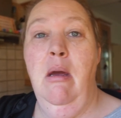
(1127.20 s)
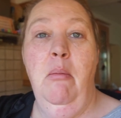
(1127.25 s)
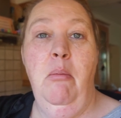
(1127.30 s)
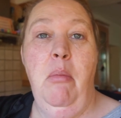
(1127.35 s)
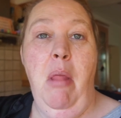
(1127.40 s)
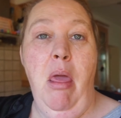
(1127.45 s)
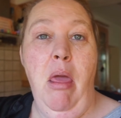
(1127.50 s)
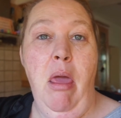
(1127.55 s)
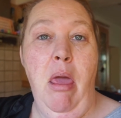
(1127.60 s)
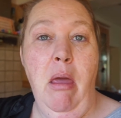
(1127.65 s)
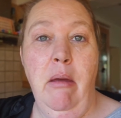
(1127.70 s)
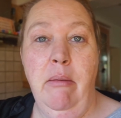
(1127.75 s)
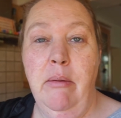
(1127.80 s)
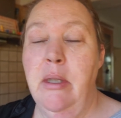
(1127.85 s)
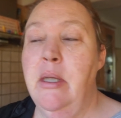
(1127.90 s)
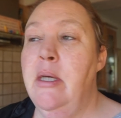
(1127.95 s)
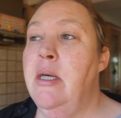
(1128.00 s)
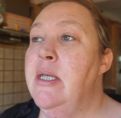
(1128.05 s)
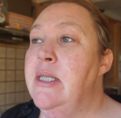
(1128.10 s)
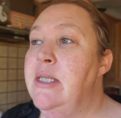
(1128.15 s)
Bleh.
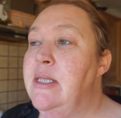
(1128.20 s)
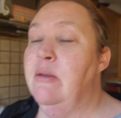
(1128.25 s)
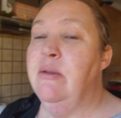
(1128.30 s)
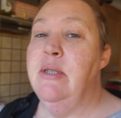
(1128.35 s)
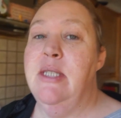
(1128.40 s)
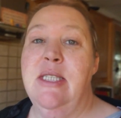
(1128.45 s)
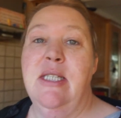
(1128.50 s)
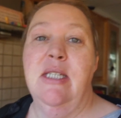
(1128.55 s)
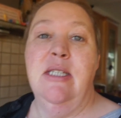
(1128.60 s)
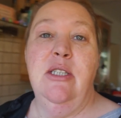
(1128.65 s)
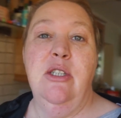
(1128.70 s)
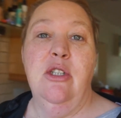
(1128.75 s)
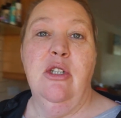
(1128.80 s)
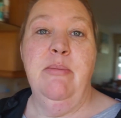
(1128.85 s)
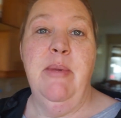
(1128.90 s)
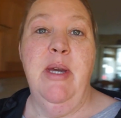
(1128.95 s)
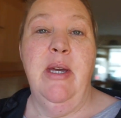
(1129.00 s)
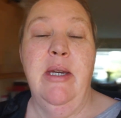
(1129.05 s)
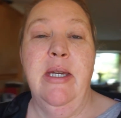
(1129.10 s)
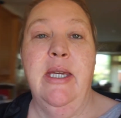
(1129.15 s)
So I decided to
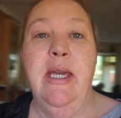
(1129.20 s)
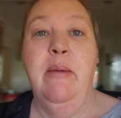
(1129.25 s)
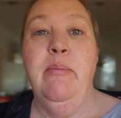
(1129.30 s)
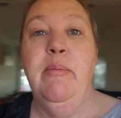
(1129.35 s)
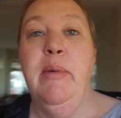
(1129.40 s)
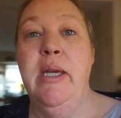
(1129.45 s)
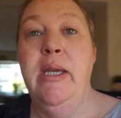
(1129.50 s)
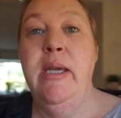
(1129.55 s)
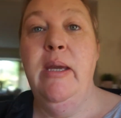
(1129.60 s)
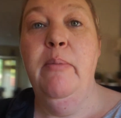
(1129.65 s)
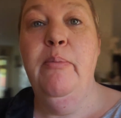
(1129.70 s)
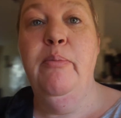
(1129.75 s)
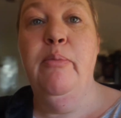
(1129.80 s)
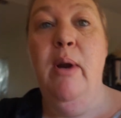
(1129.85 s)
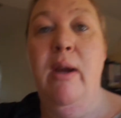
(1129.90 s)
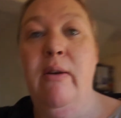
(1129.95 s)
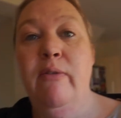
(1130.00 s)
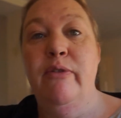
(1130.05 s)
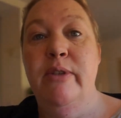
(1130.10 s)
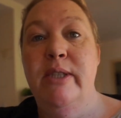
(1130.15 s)
come out and get my
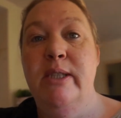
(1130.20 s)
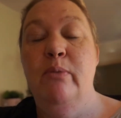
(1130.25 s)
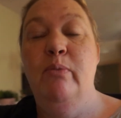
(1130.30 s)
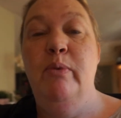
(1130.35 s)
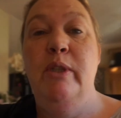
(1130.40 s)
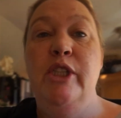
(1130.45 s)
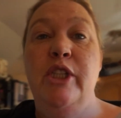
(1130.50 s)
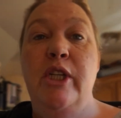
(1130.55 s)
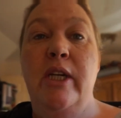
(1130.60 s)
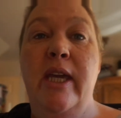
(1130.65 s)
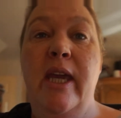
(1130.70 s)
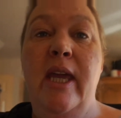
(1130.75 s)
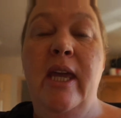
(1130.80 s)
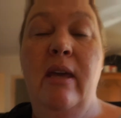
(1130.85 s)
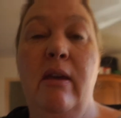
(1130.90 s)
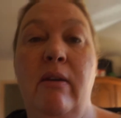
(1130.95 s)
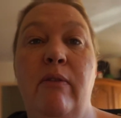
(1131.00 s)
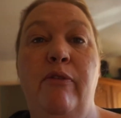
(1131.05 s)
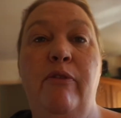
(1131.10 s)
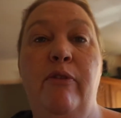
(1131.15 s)
breakfast, which I
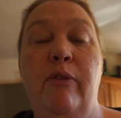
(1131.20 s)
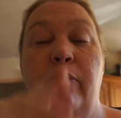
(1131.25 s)
have.